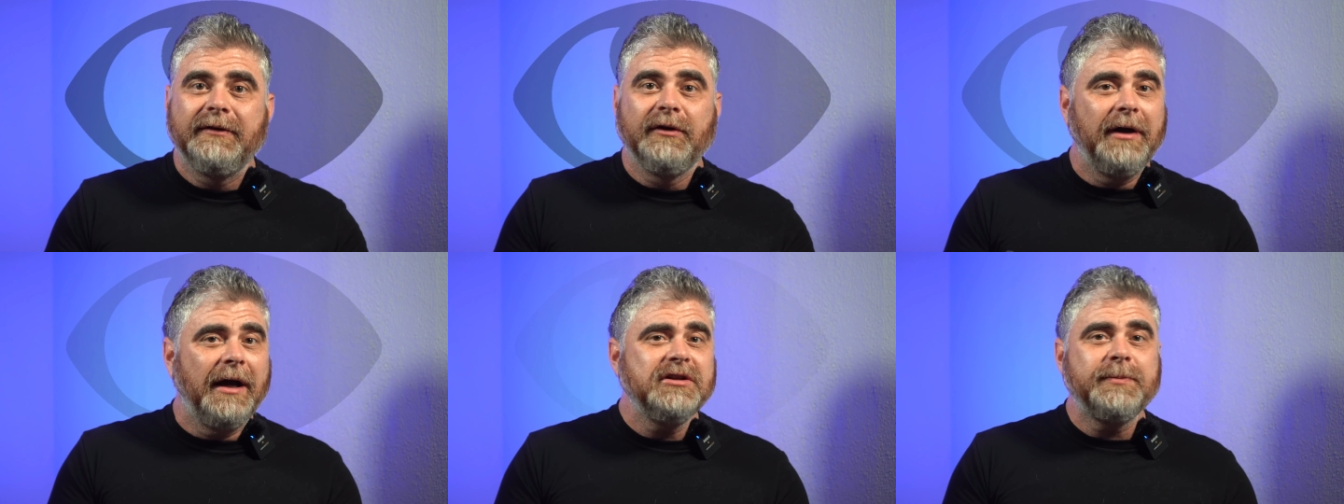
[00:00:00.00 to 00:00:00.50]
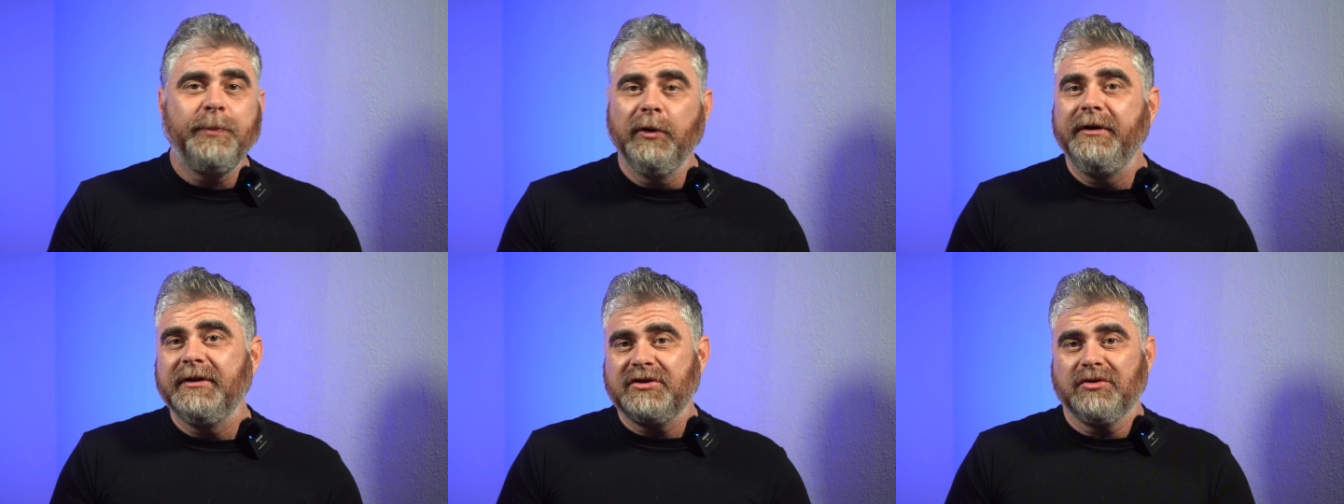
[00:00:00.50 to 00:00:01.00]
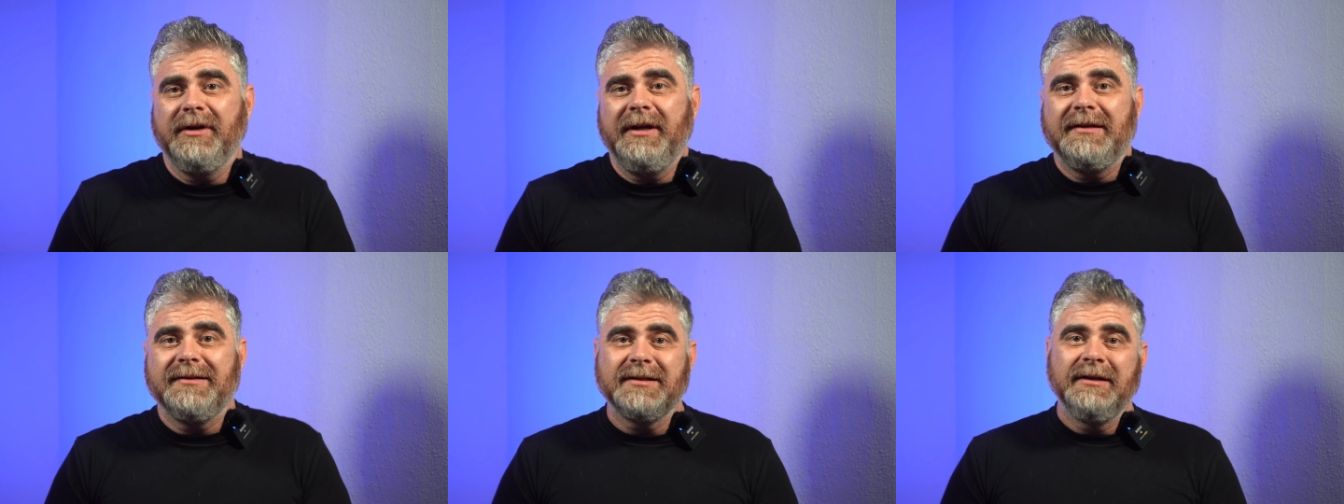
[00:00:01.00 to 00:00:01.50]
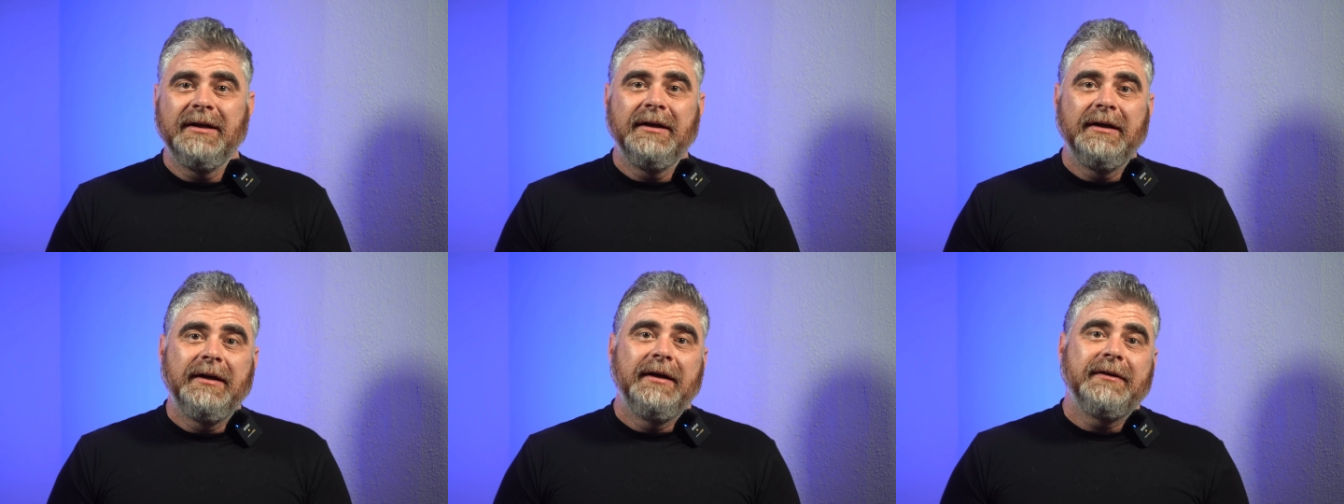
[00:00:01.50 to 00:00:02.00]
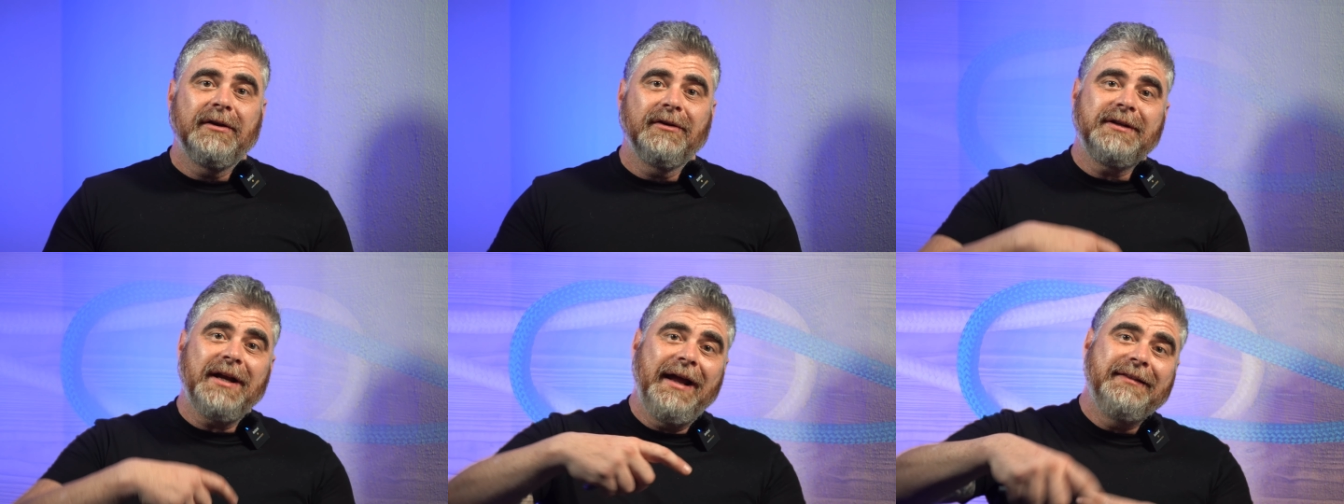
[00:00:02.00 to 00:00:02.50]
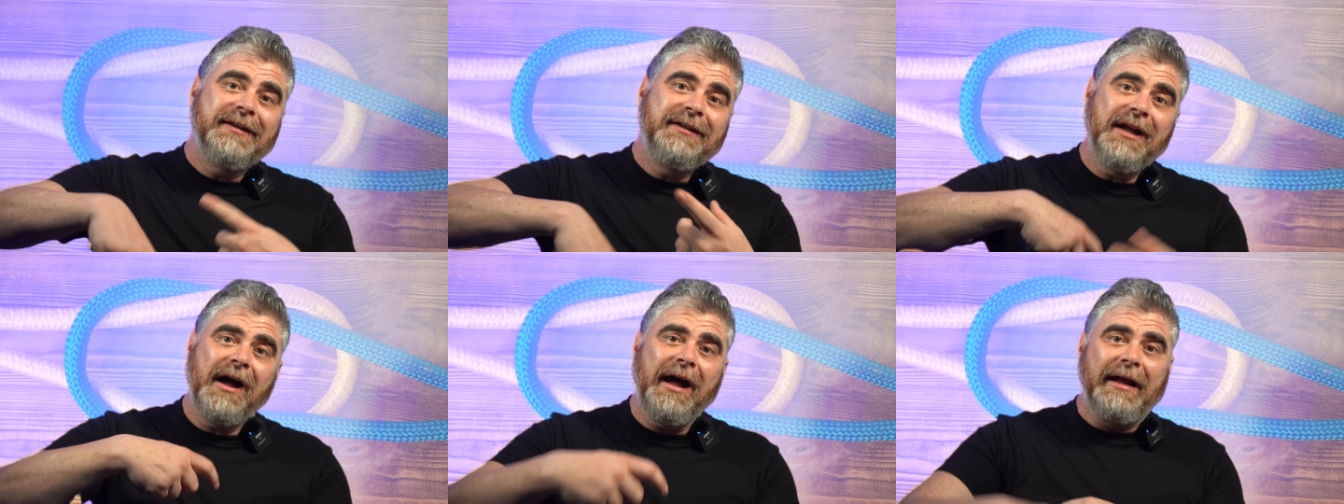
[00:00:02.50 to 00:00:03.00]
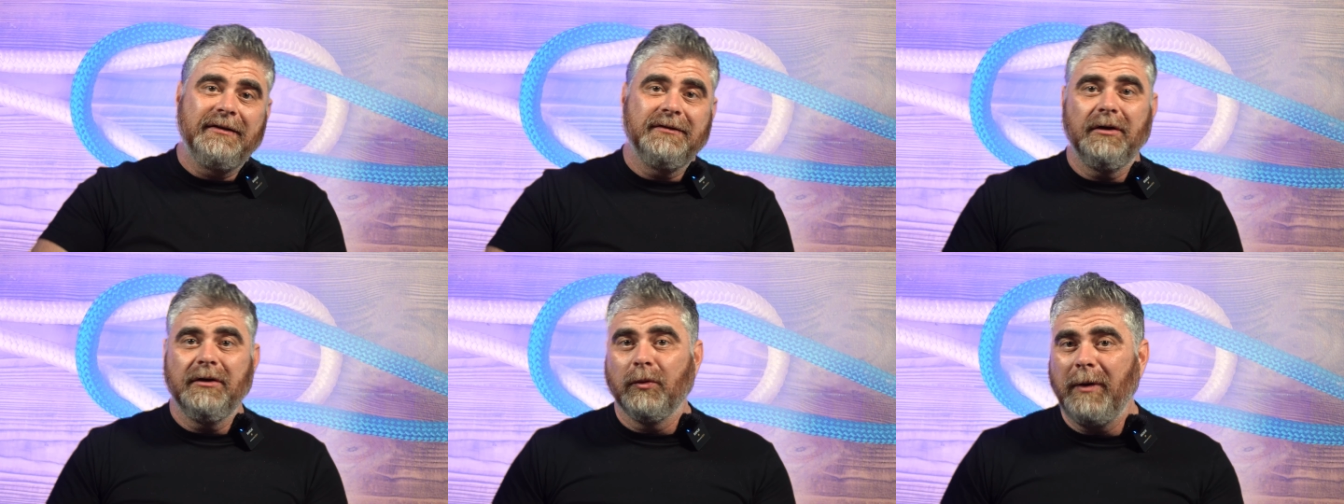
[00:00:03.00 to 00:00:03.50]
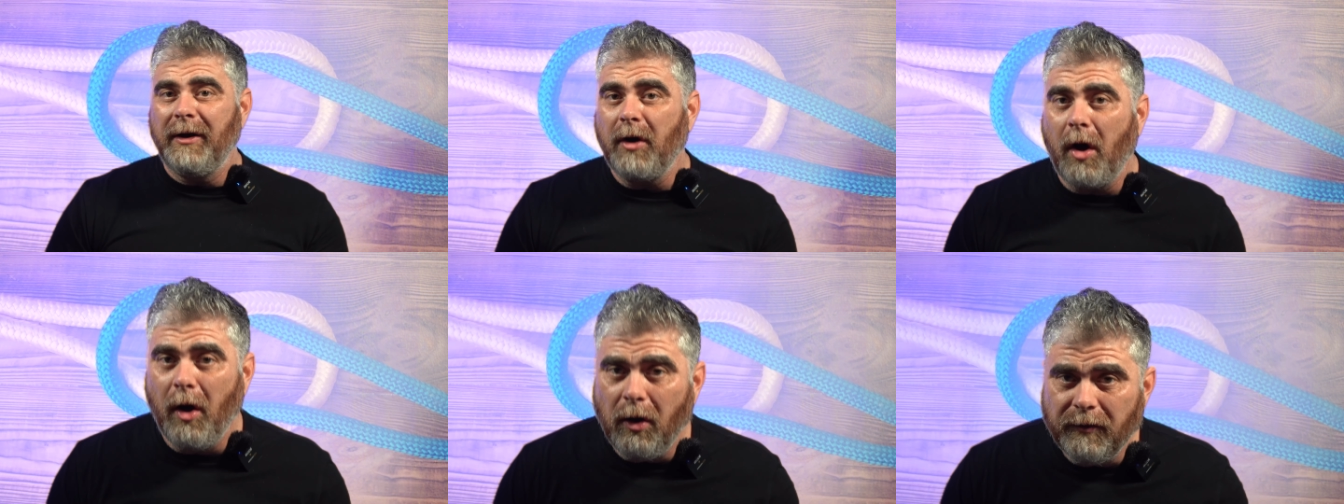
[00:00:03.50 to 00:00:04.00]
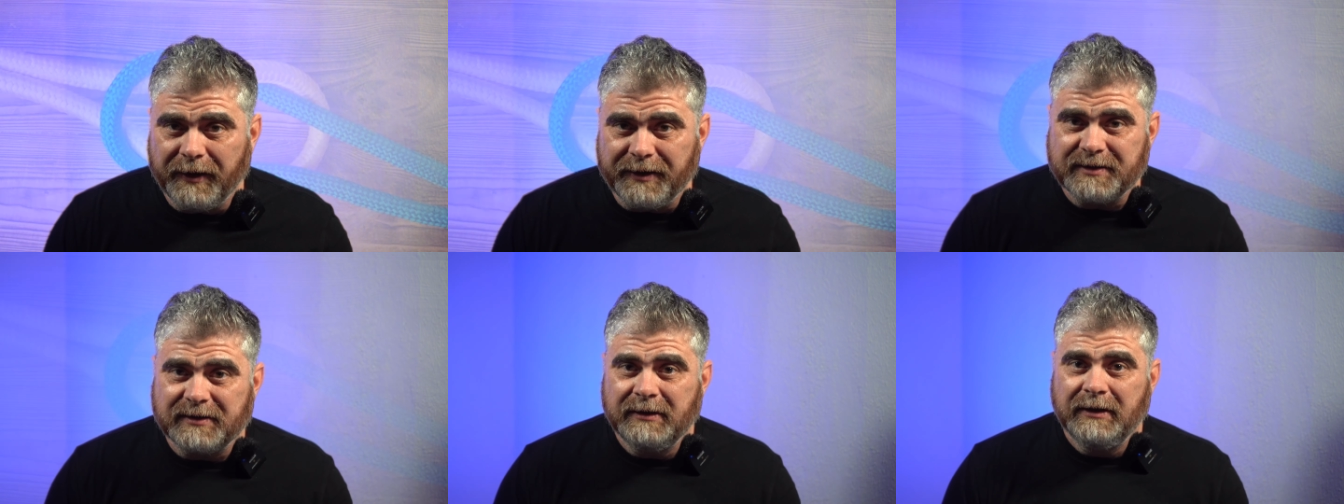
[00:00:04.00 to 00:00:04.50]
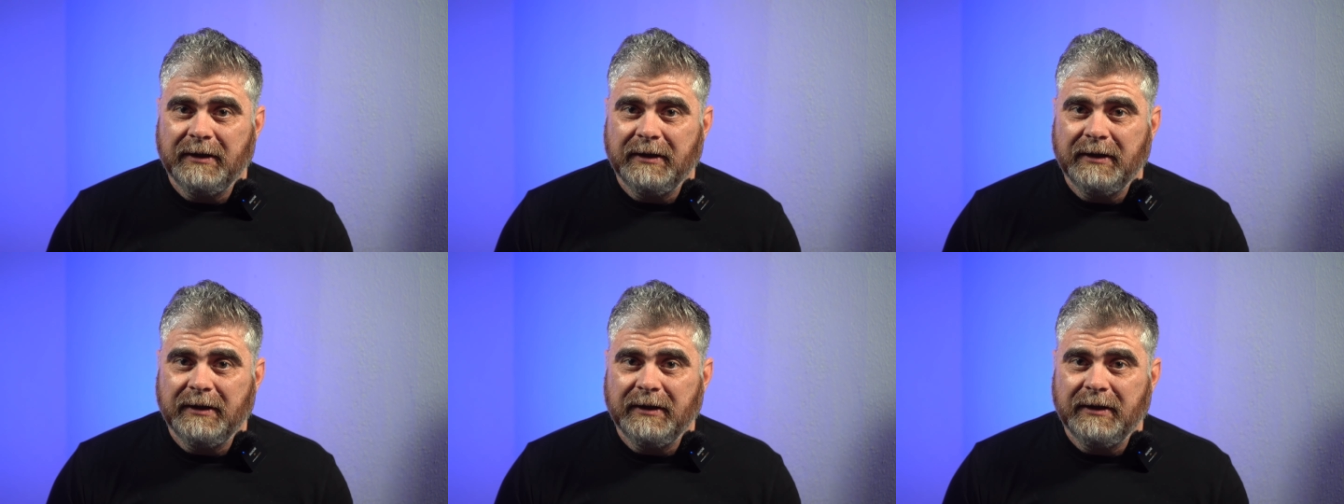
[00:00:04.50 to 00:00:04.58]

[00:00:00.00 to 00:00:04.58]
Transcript: They're not just pulling the strings, they're tying the knot around all of us.